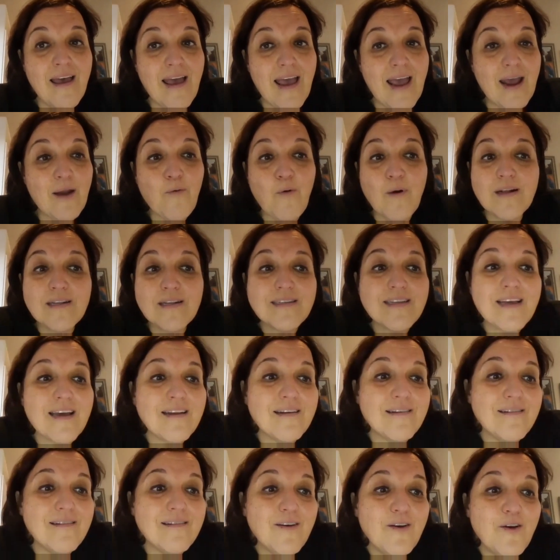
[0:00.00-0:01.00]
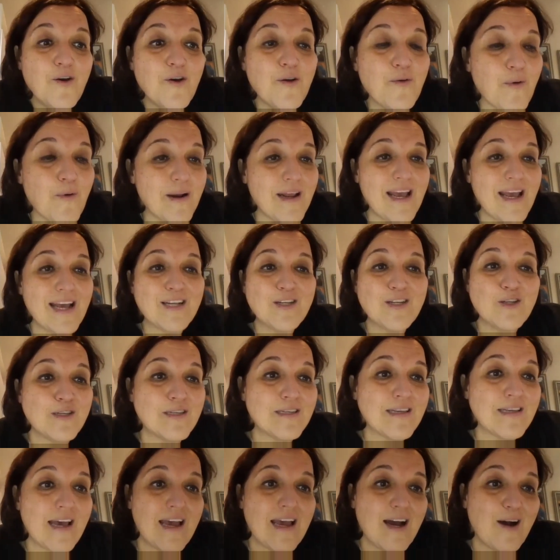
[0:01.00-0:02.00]
And once I'd heard what he had to
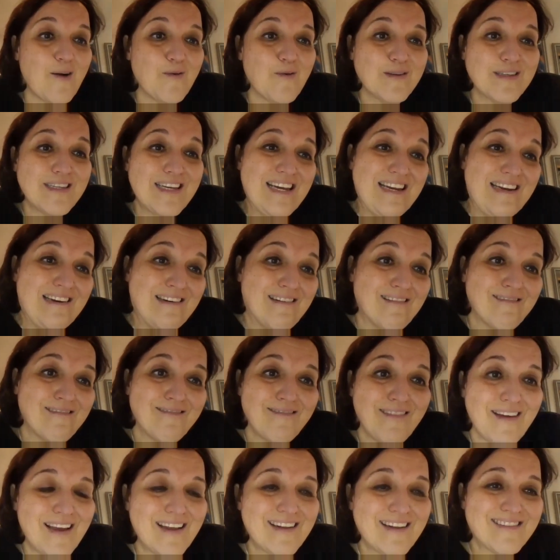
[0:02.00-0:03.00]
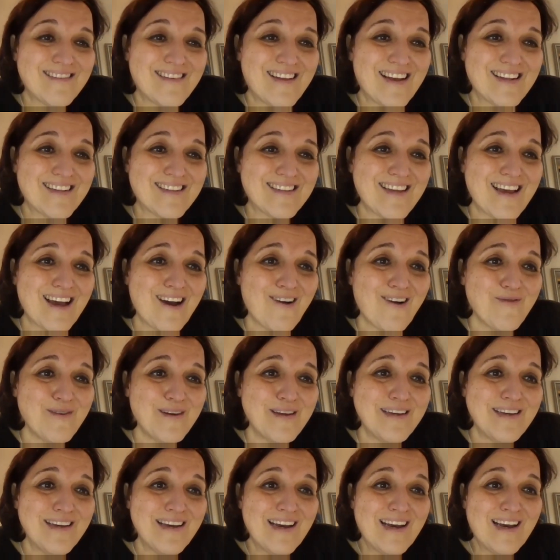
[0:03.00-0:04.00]
say, I was in. And that's how
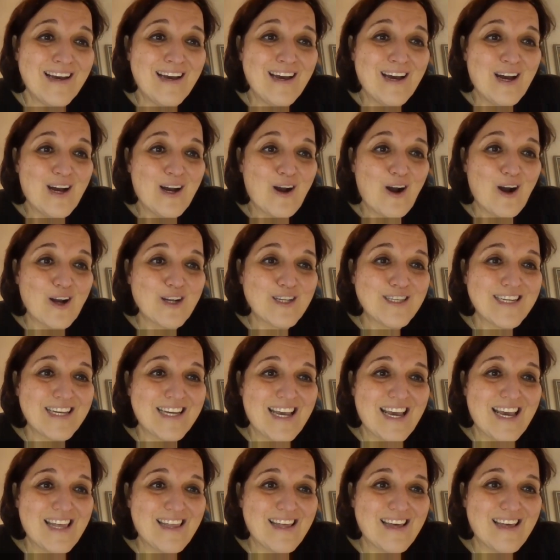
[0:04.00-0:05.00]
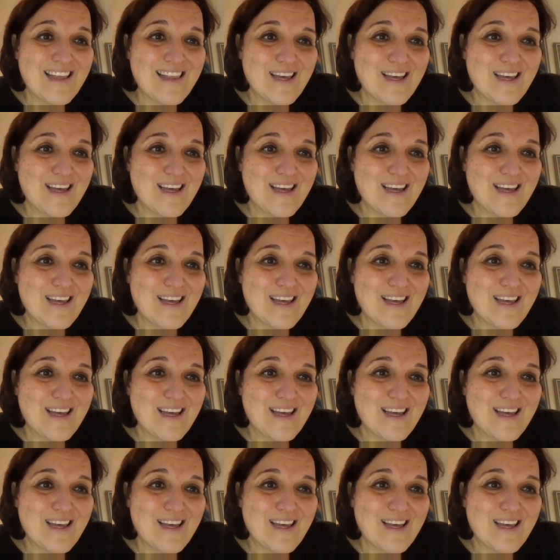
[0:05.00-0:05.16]
we got together.